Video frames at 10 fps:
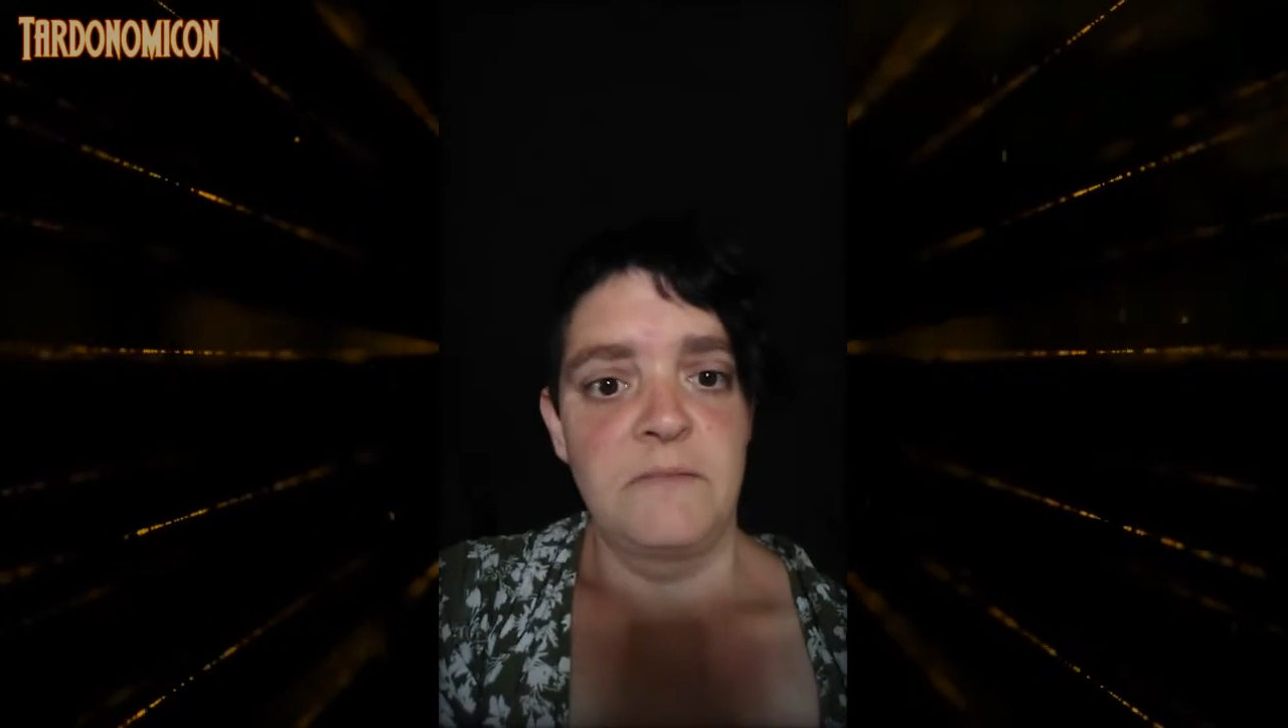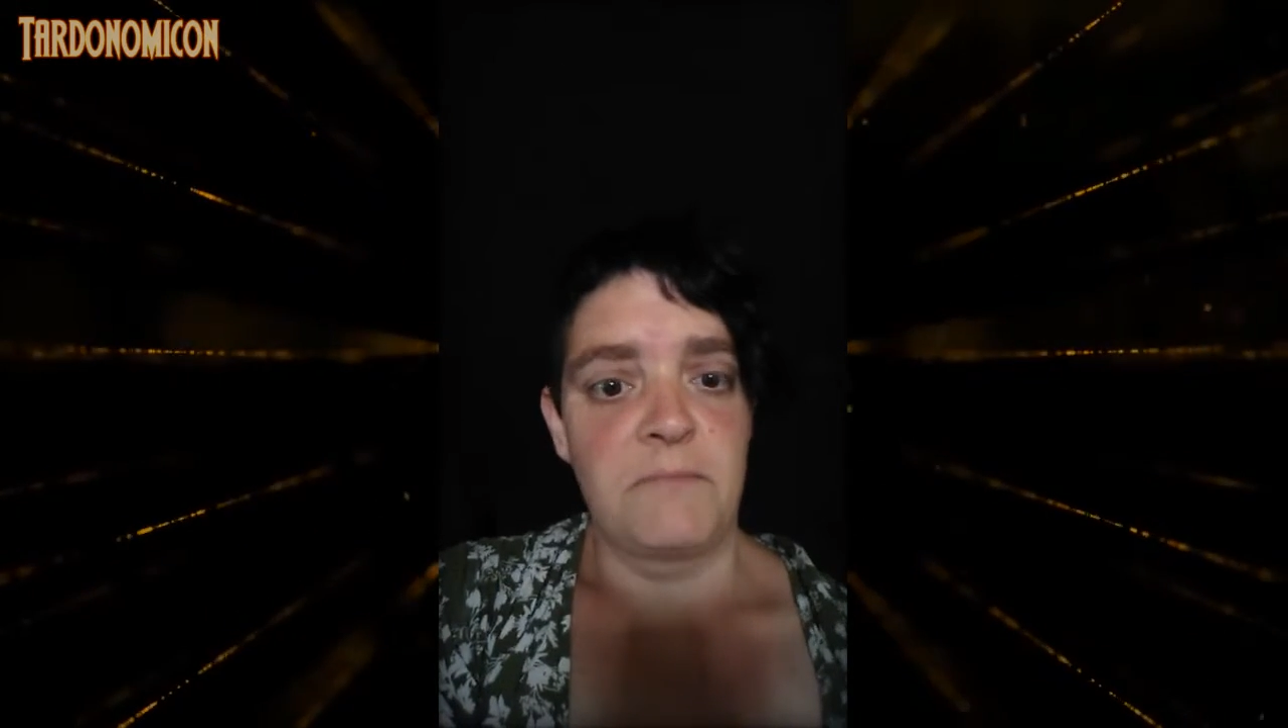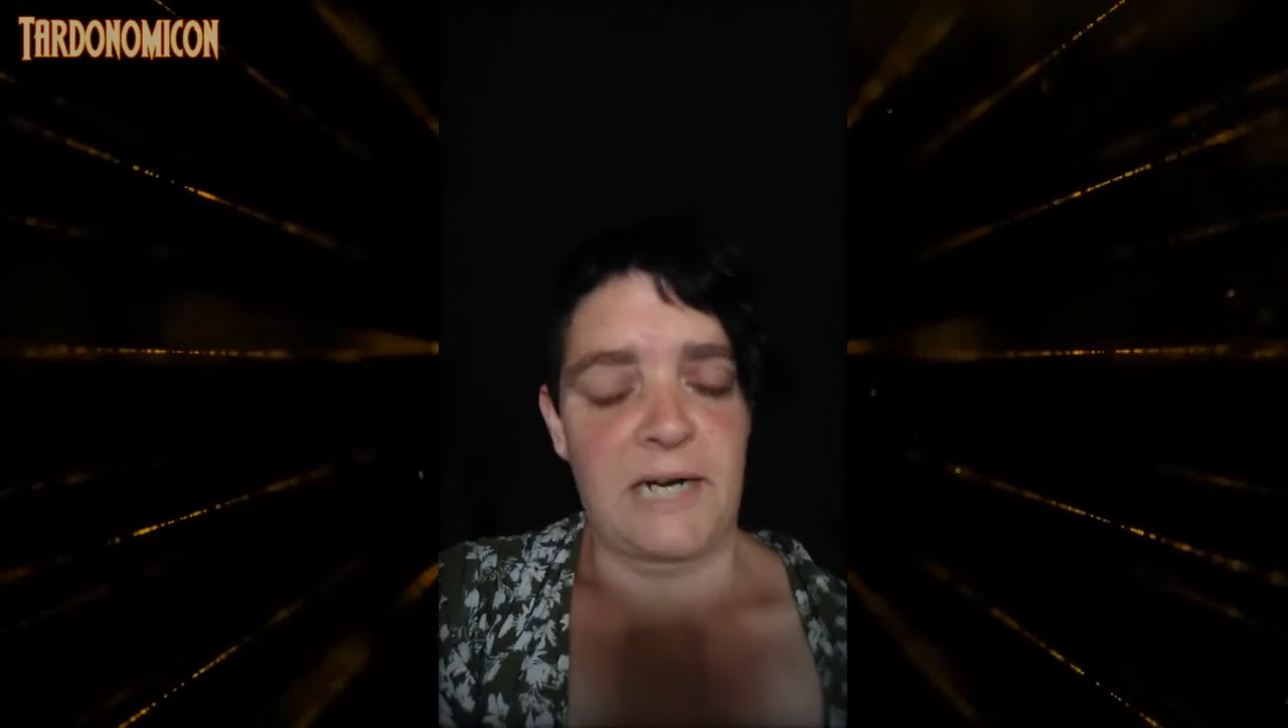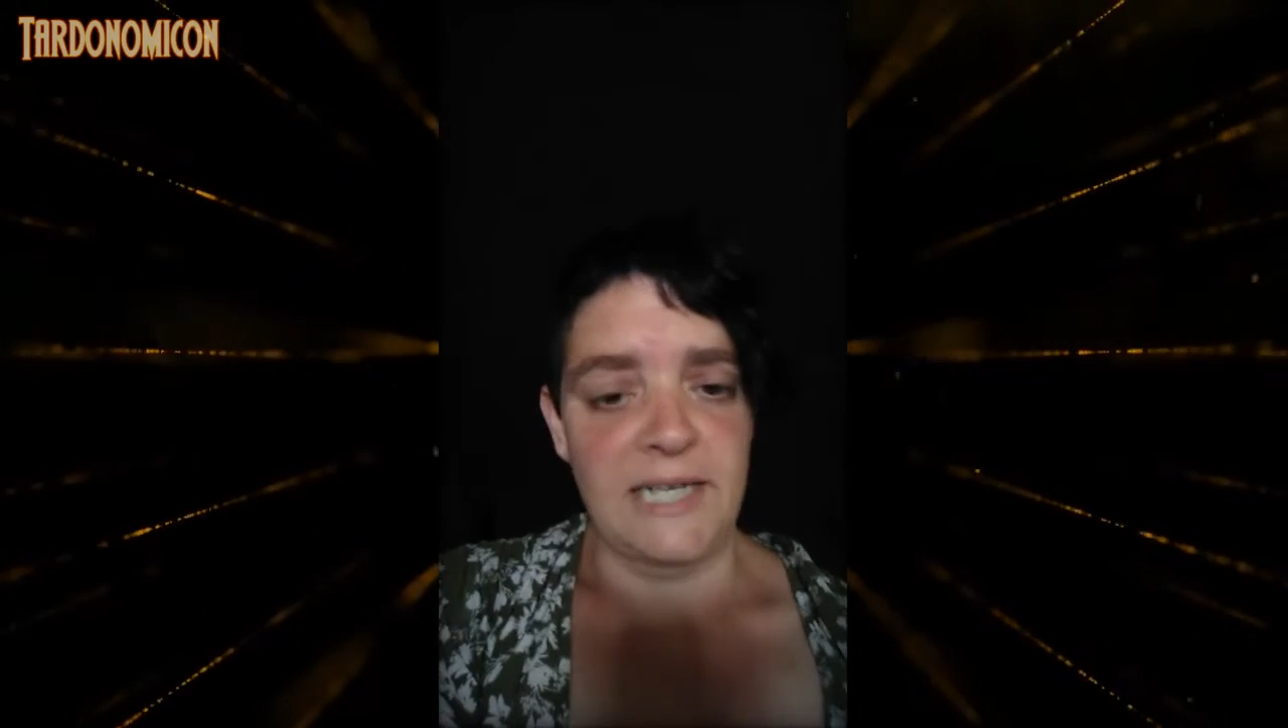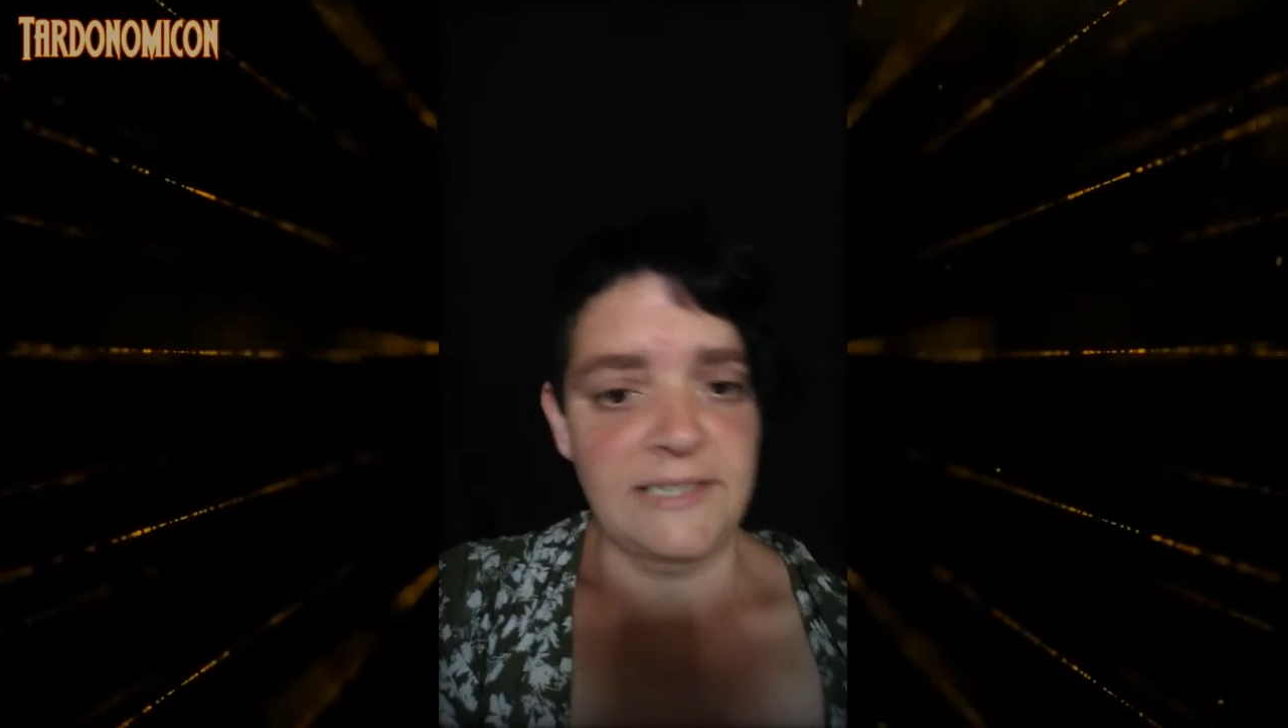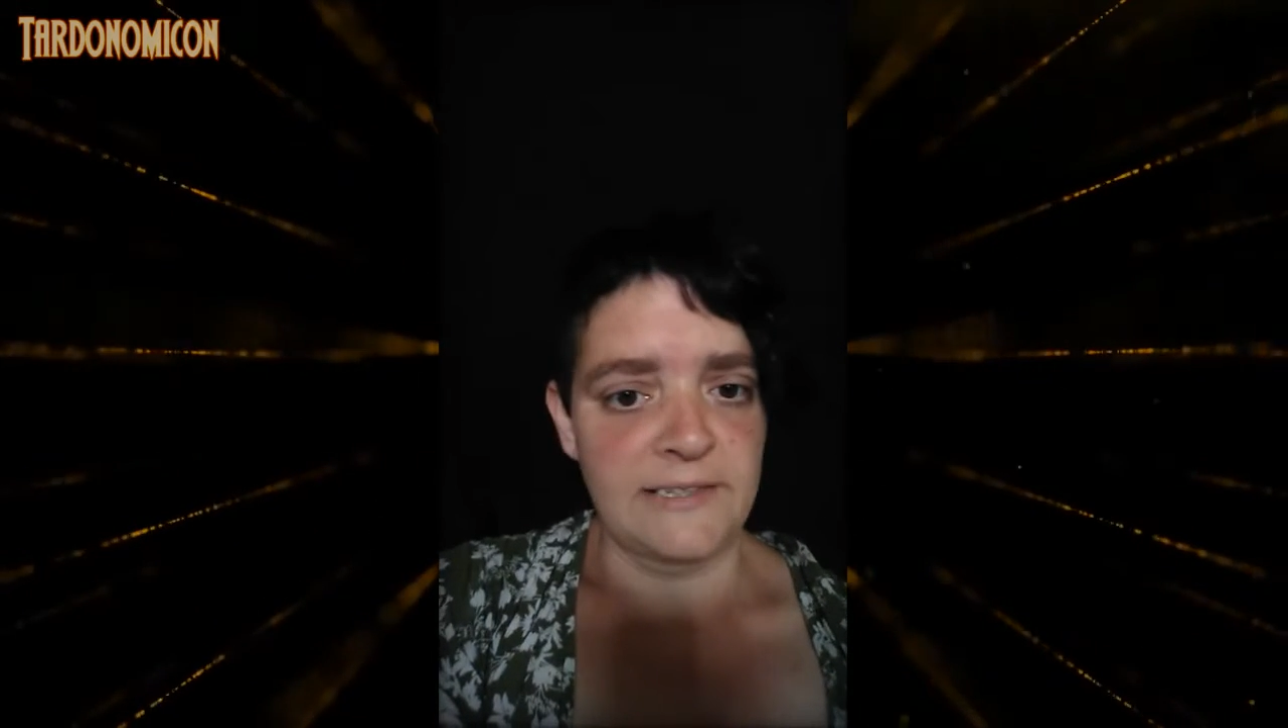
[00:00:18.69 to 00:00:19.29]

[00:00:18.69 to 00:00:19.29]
my